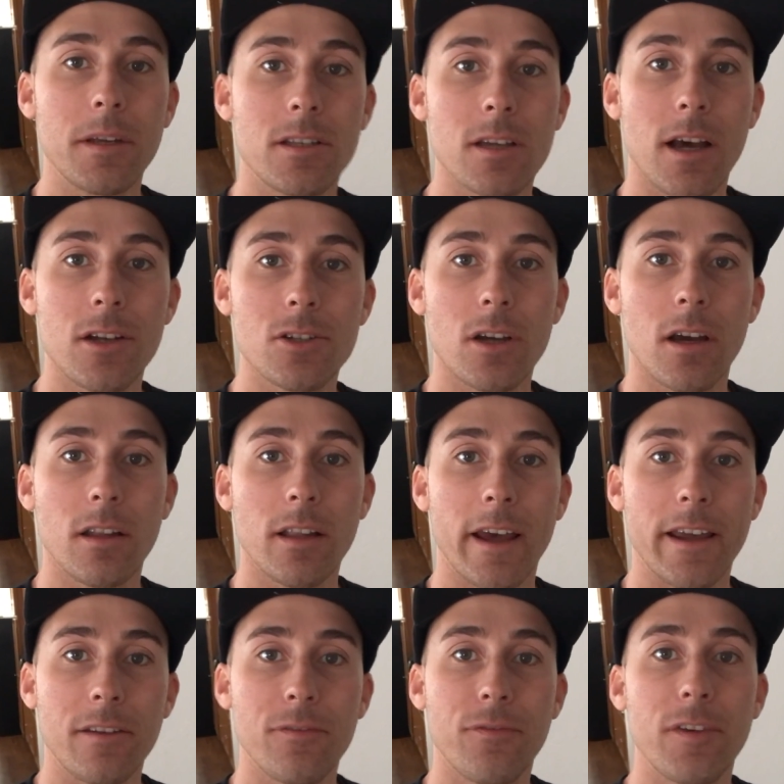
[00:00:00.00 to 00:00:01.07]
touch on
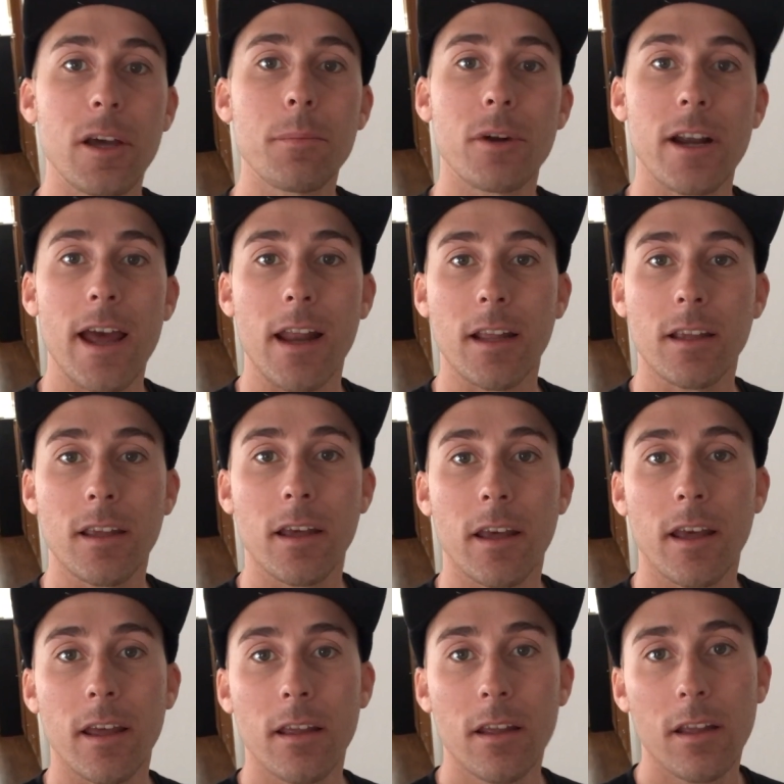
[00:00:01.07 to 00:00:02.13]
like filmer
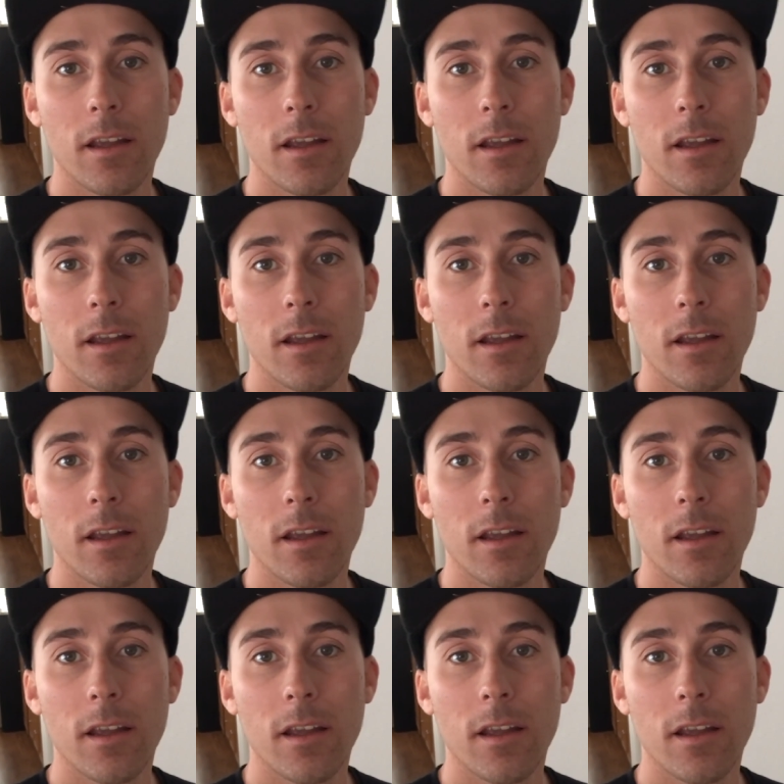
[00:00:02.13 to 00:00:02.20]
etiquette,